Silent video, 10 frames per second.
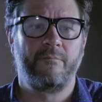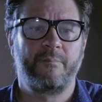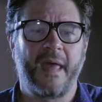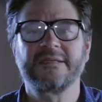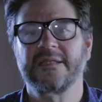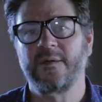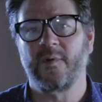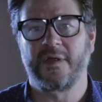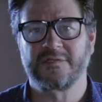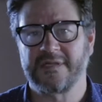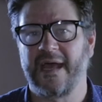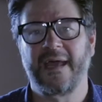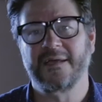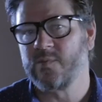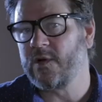basically what you're
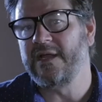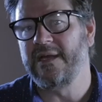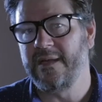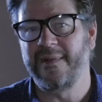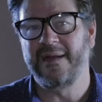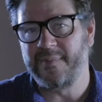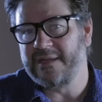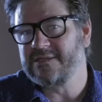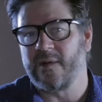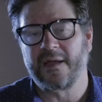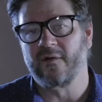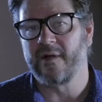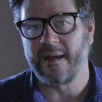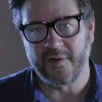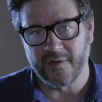saying is, what do you need me to be so I can
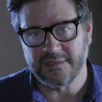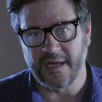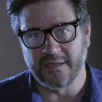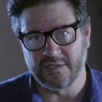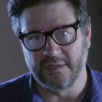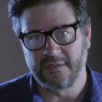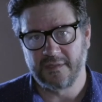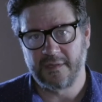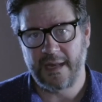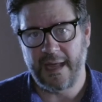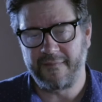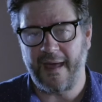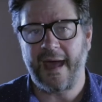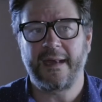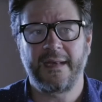grab your attention? And
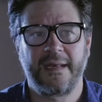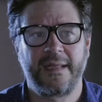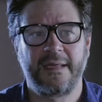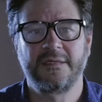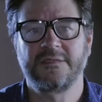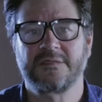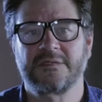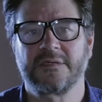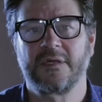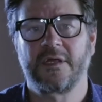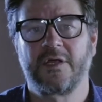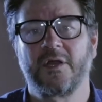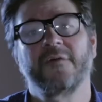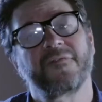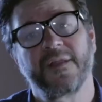that is
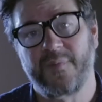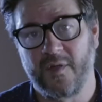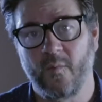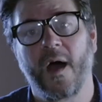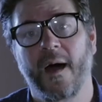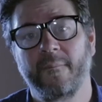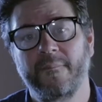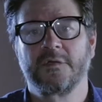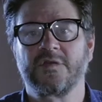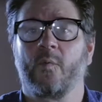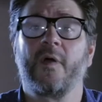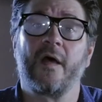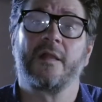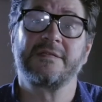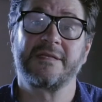gonna flip you up. So when
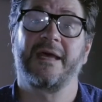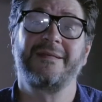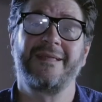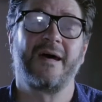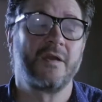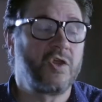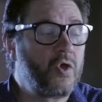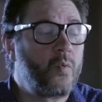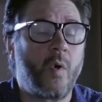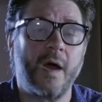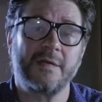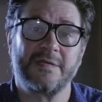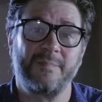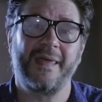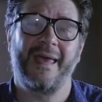all is said and done, you want
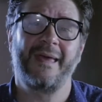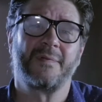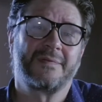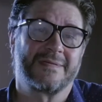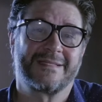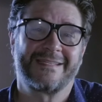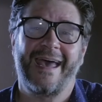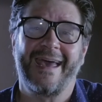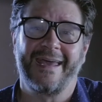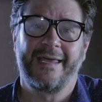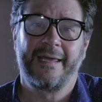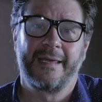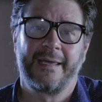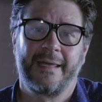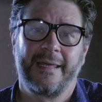to be able to say,
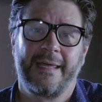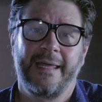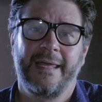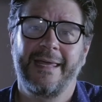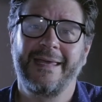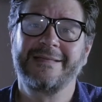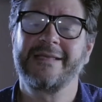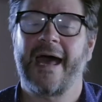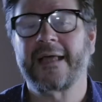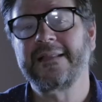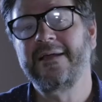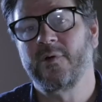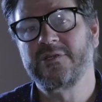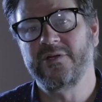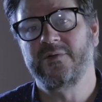exactly
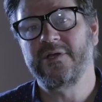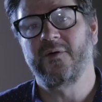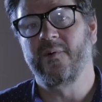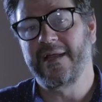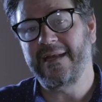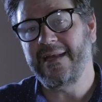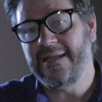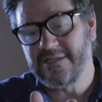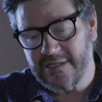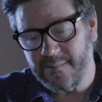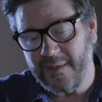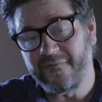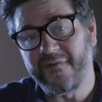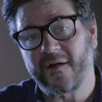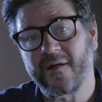what you do, and it needs to be
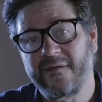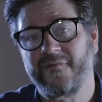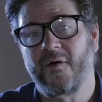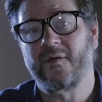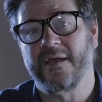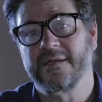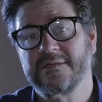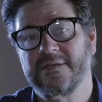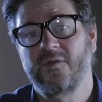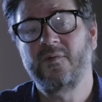very focused. You